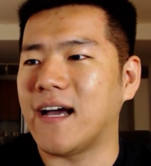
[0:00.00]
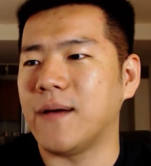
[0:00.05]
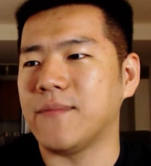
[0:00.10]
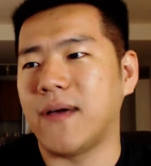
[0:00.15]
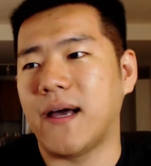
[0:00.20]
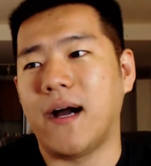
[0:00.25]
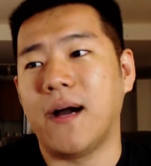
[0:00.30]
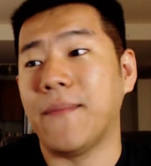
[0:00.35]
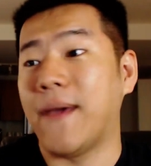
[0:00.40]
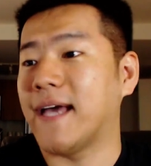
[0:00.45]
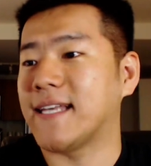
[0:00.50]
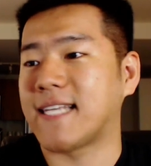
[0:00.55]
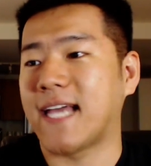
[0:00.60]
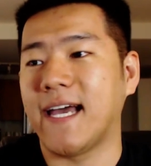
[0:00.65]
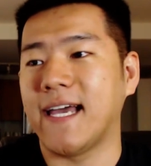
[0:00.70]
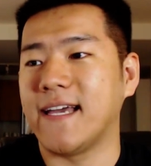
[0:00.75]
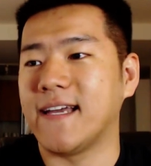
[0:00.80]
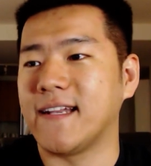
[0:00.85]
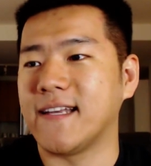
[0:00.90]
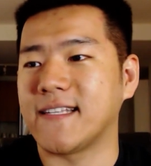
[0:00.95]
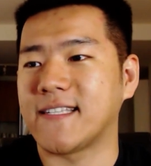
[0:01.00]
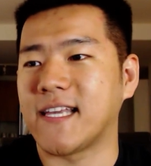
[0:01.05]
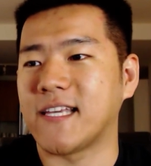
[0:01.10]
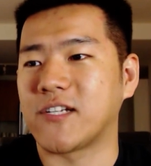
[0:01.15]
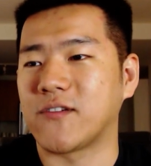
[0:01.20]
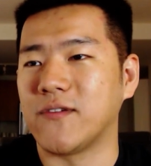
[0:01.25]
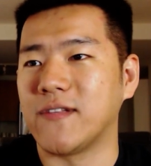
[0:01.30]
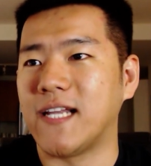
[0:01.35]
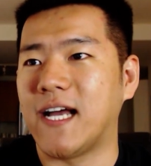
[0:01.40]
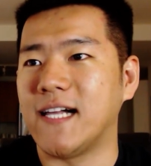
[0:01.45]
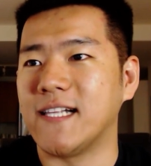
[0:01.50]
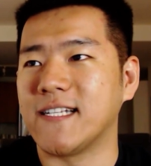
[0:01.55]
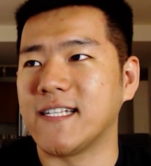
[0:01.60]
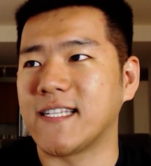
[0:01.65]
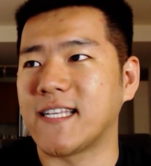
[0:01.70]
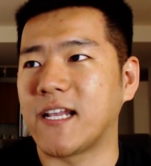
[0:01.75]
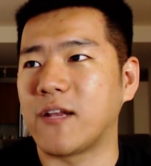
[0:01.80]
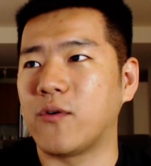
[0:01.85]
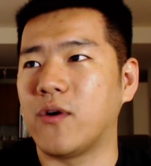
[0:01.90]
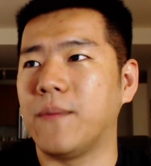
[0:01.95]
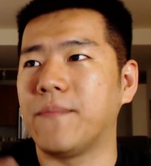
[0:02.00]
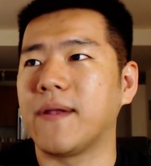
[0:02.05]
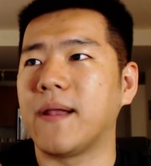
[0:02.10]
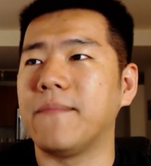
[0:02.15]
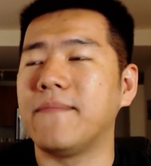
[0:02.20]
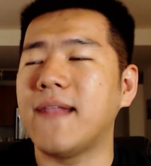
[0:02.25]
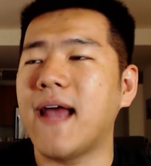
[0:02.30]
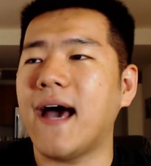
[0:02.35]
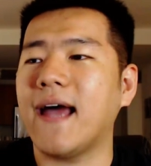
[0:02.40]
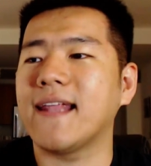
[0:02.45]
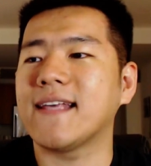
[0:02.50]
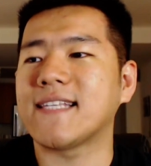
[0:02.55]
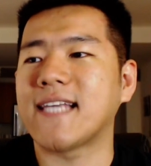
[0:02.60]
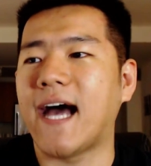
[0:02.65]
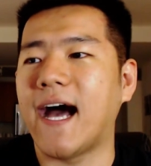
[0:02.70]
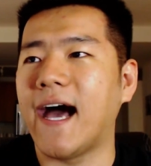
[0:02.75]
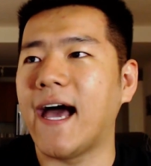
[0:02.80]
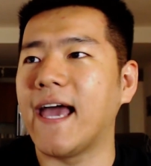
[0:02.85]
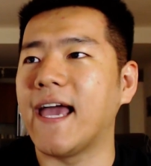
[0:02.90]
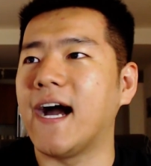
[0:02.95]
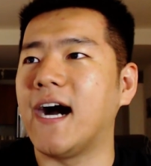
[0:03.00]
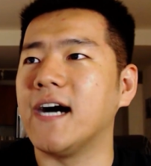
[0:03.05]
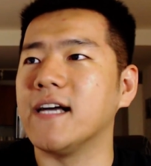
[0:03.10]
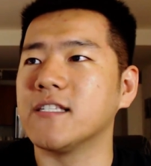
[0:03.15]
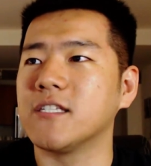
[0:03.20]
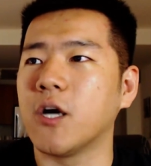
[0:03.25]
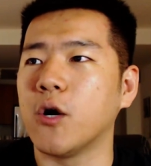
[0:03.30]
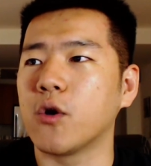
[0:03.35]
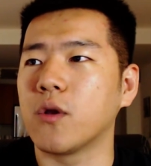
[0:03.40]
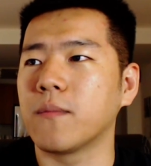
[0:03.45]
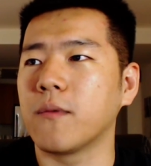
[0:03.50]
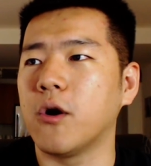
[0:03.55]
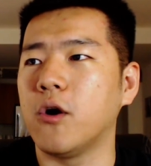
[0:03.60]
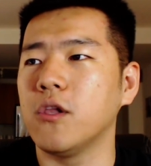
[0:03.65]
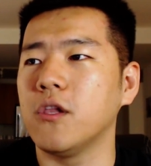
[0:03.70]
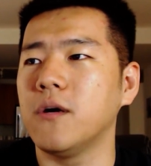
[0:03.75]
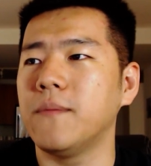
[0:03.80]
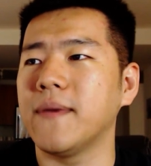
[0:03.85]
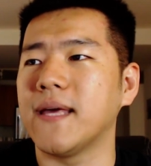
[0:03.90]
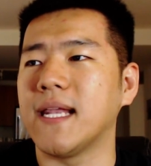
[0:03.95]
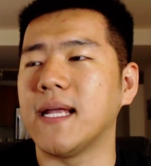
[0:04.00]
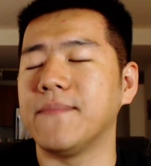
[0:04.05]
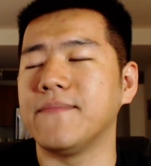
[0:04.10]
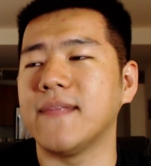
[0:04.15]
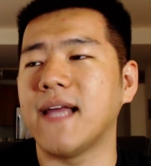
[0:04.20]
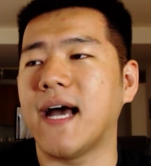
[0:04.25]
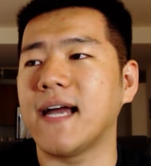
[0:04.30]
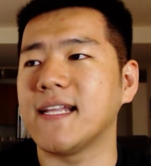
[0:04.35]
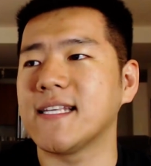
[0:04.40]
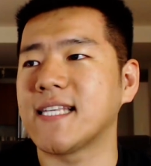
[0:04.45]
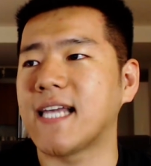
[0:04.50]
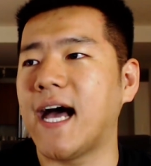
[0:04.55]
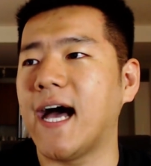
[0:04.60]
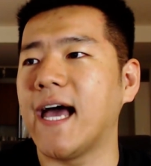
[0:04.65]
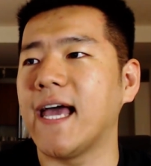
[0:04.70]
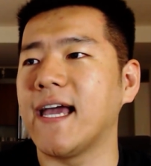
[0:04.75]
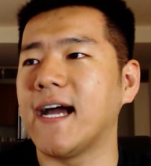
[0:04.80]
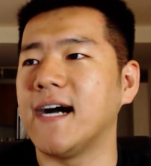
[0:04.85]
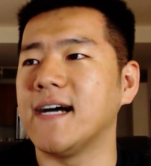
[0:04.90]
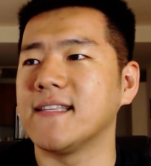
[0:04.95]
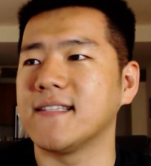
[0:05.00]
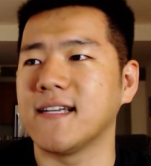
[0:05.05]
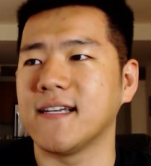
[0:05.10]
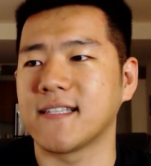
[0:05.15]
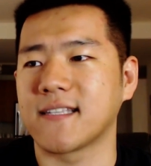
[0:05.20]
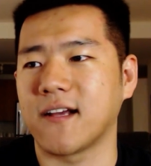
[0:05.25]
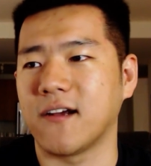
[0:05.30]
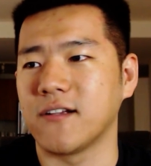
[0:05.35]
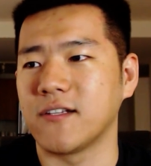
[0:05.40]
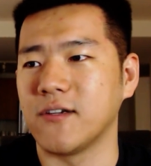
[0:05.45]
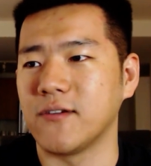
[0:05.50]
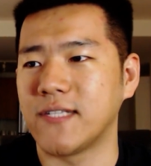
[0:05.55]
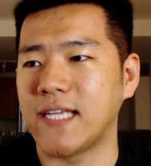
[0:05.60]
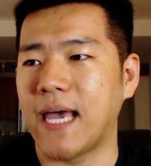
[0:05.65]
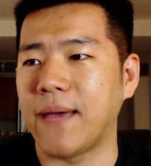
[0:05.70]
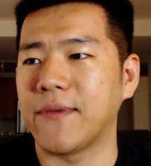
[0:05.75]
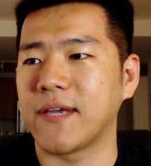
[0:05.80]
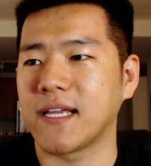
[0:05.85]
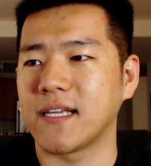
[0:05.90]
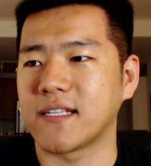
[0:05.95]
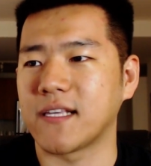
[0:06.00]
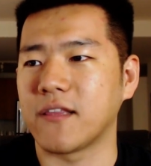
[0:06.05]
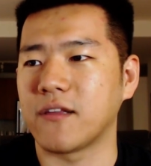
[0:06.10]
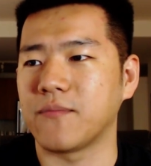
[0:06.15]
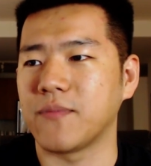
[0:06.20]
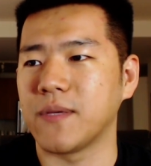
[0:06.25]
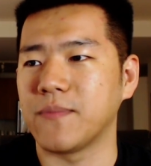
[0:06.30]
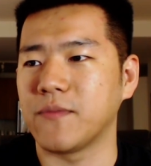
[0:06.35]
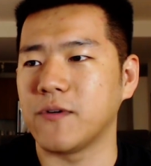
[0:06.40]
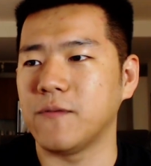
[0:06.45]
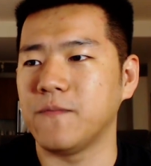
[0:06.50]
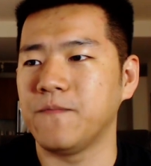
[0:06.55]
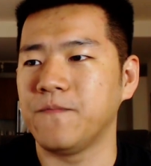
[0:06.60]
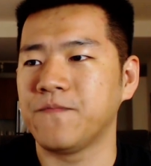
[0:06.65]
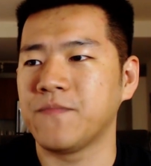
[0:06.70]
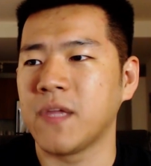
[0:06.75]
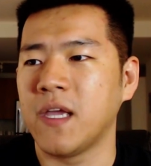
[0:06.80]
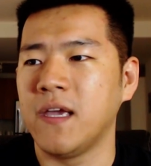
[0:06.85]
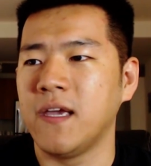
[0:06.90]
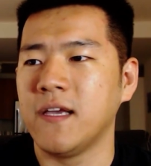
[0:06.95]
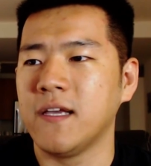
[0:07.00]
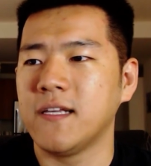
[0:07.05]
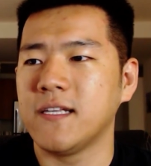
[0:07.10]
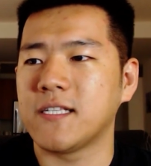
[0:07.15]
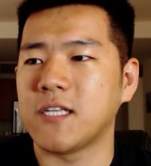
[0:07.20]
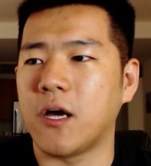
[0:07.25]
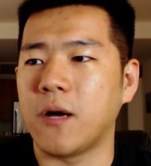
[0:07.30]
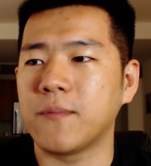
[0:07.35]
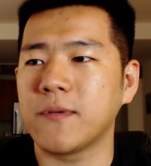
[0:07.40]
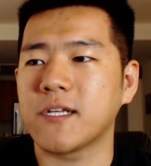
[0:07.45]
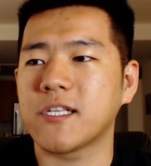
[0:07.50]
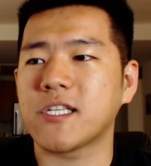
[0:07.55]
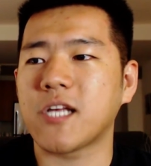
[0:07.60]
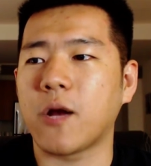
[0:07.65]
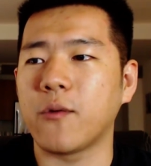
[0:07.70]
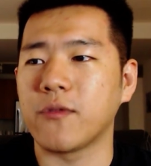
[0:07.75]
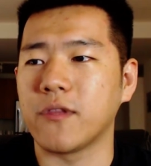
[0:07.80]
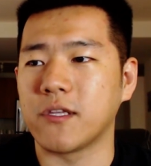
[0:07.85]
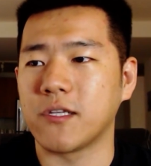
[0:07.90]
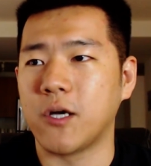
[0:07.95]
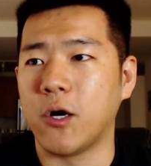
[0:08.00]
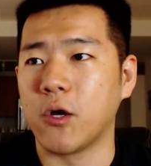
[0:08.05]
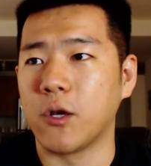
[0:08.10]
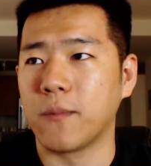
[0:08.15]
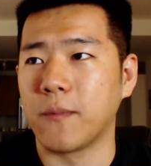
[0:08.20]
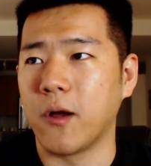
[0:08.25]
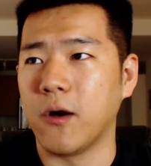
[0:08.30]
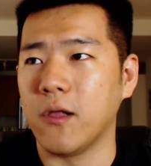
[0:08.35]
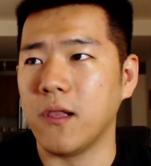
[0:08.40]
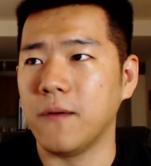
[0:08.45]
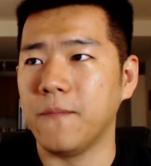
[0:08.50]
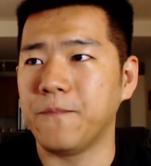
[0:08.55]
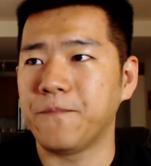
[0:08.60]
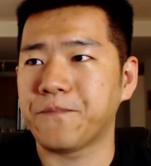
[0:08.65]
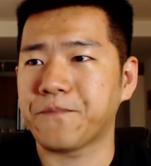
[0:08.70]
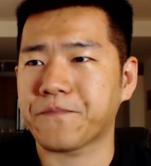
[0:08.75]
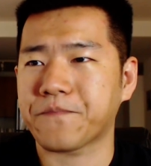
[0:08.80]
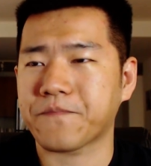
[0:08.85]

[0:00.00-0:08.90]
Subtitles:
I'm as high on Ancestral Knowledge as anyone, but I'm not as high on Totem Golem, and I'm not as high on Tuskar Totemic as other people. So I'm going to start with the Totem Golem.